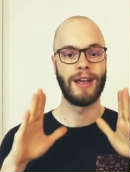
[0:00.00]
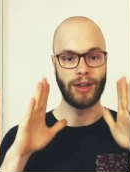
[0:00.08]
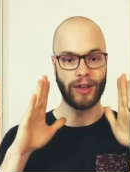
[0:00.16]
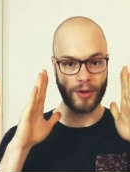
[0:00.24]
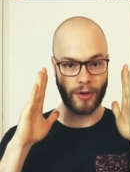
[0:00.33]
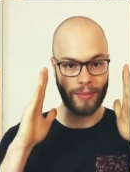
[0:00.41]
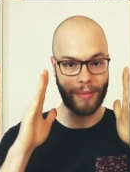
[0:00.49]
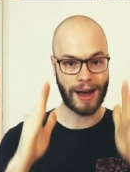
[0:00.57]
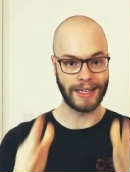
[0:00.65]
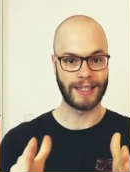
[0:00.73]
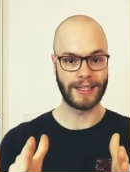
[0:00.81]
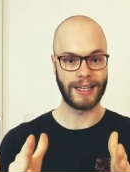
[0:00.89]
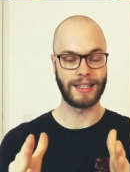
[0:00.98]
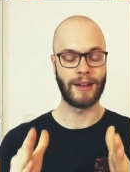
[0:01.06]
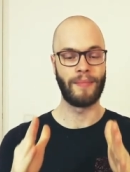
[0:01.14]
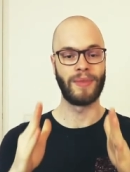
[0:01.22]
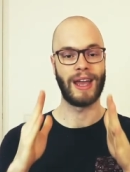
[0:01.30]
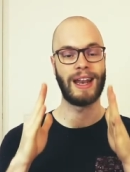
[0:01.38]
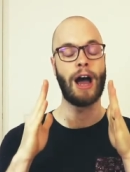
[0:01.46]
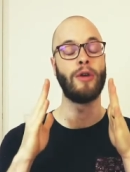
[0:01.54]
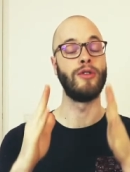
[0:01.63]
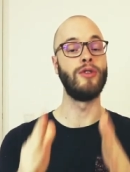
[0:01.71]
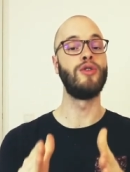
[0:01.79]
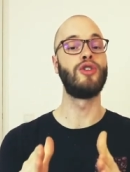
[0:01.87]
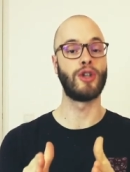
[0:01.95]
your mindset and how
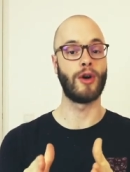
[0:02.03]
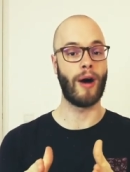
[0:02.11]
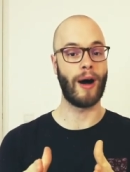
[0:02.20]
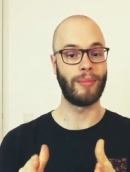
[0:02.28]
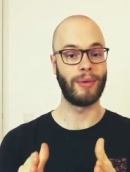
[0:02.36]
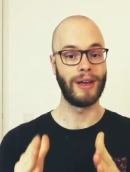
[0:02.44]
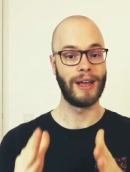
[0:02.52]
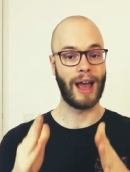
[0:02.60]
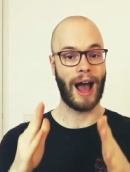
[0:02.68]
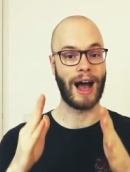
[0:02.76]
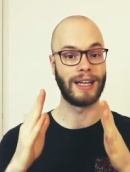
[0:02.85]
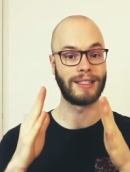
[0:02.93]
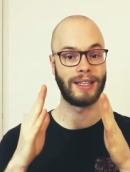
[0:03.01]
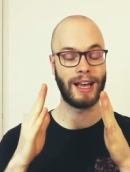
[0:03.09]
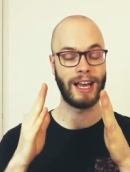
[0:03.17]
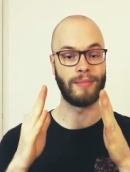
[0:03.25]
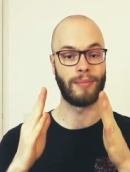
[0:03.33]
you show up as a